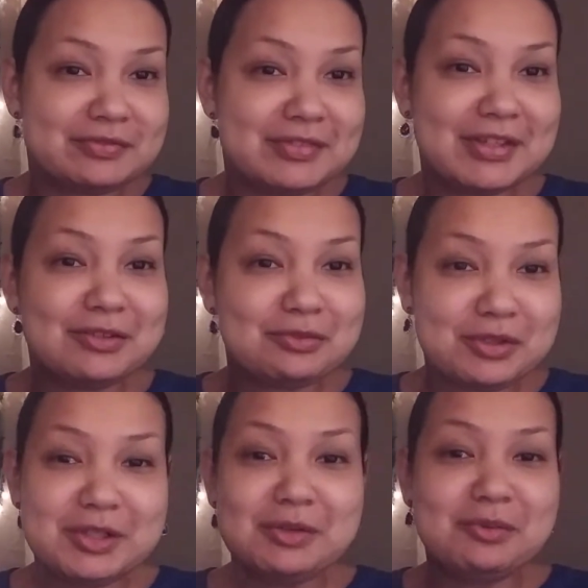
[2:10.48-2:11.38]
This
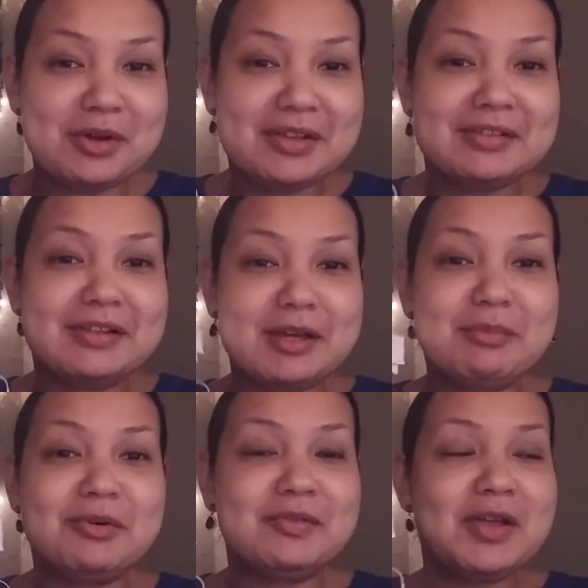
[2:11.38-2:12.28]
really was a
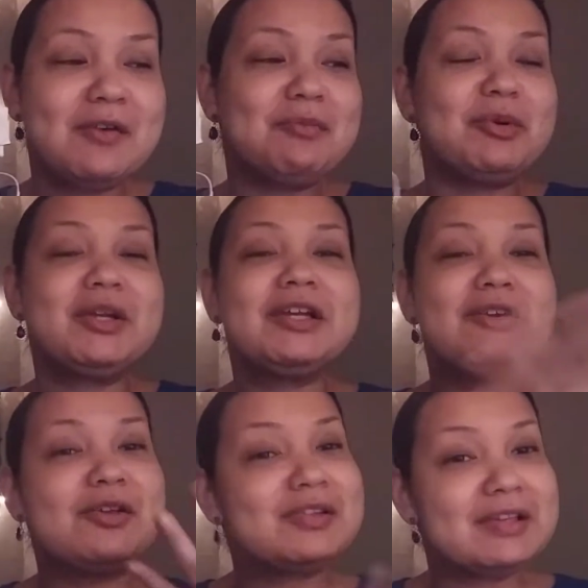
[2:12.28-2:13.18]
labor of love putting it
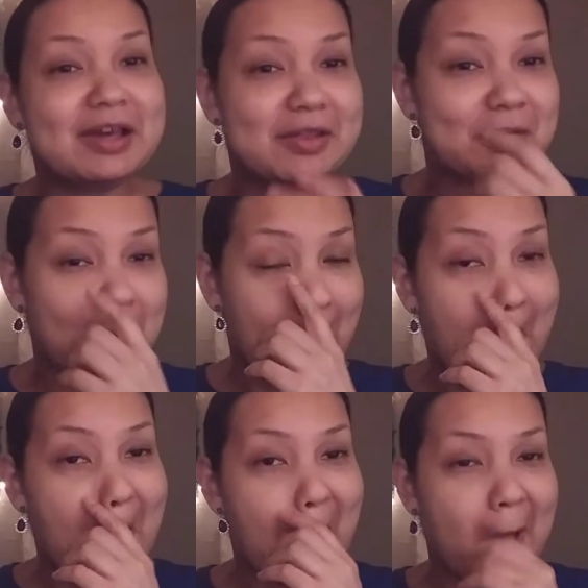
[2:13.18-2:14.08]
all together.
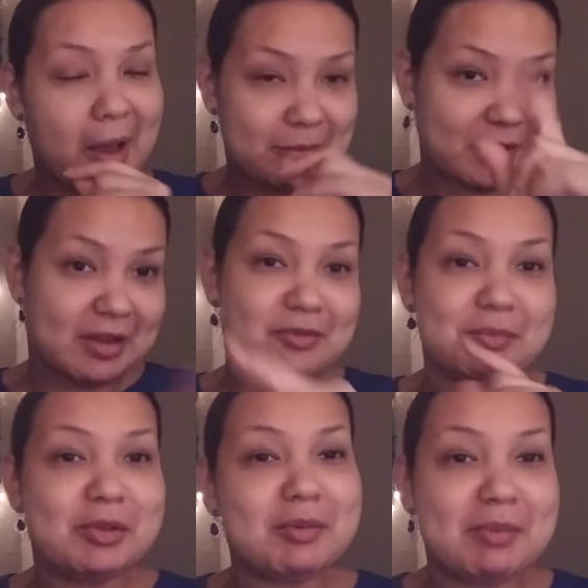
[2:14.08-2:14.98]
I'm going to have to
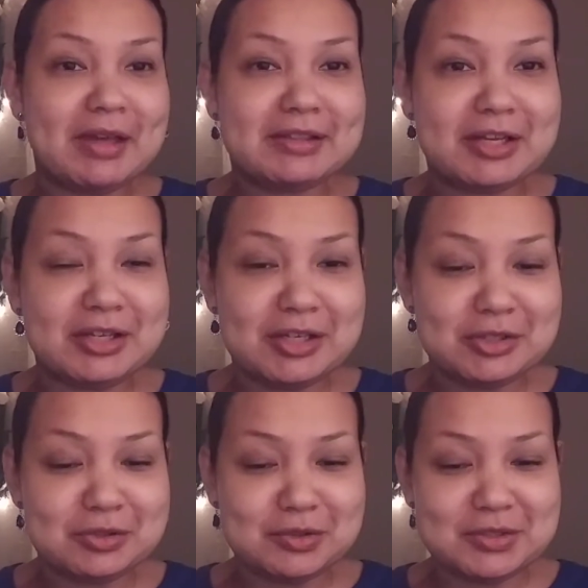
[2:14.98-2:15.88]
play back that
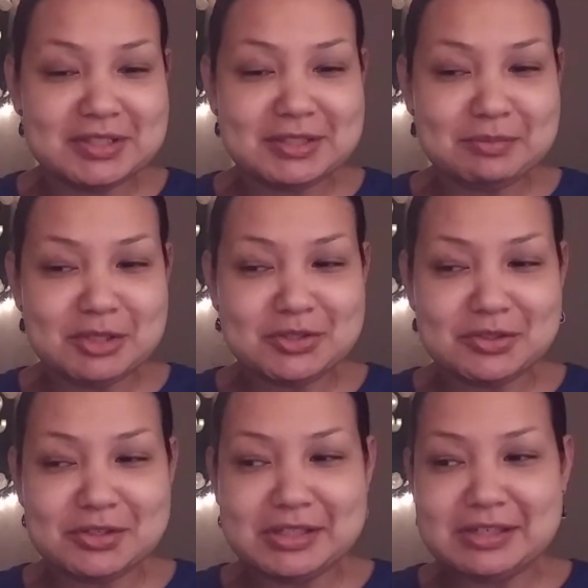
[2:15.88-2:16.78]
intro just to make
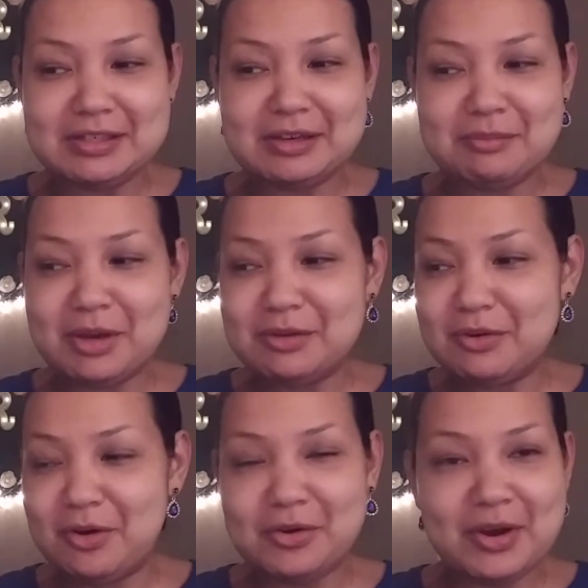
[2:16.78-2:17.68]
sure it didn't come out
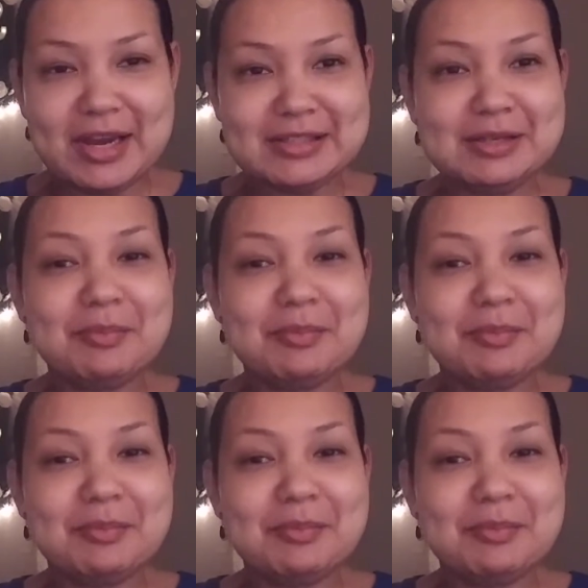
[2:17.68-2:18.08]
all crazy.